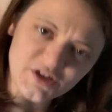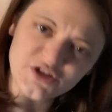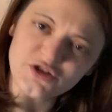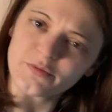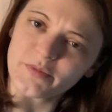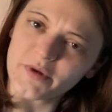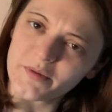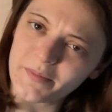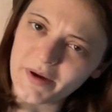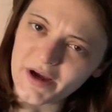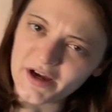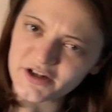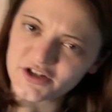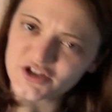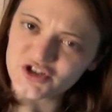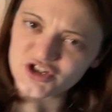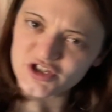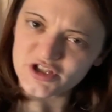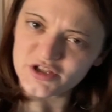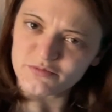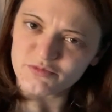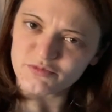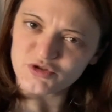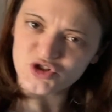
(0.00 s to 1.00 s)
Should be
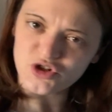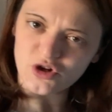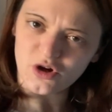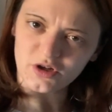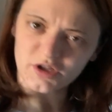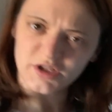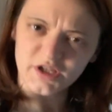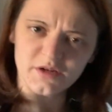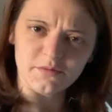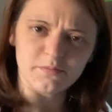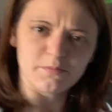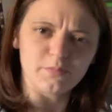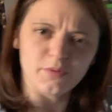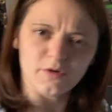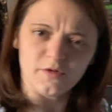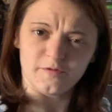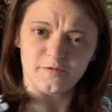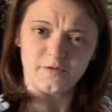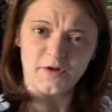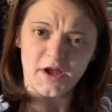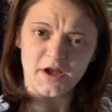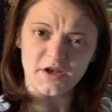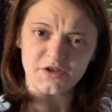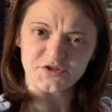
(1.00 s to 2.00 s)
packaging them shortly, but
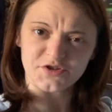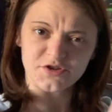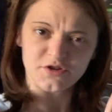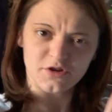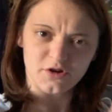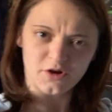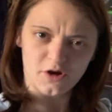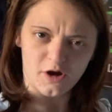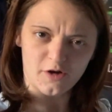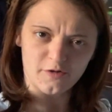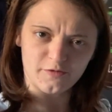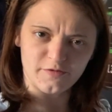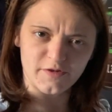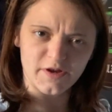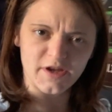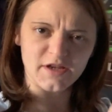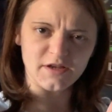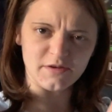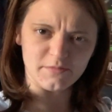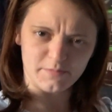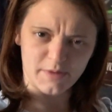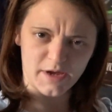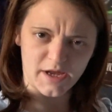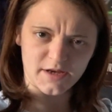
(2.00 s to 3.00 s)
first,
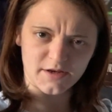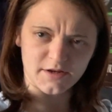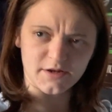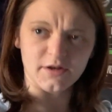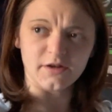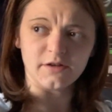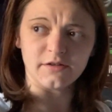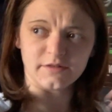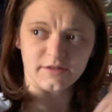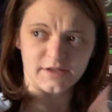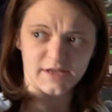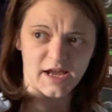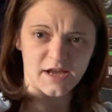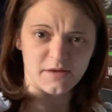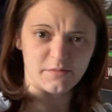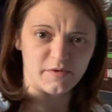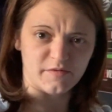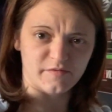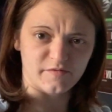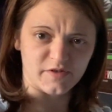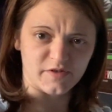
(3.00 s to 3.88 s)
coffee, bacon, gaming